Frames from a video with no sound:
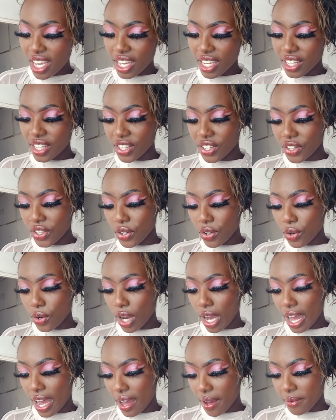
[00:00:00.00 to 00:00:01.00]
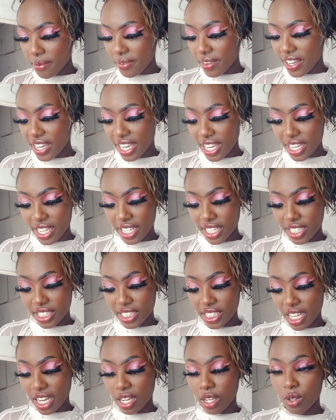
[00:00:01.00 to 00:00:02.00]
Did you have any
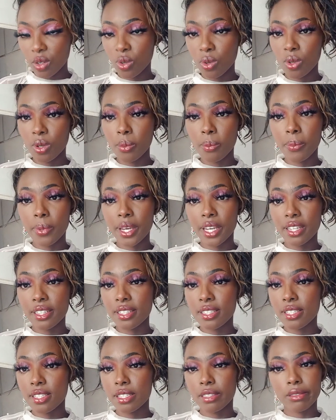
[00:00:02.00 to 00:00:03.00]
childhood pets?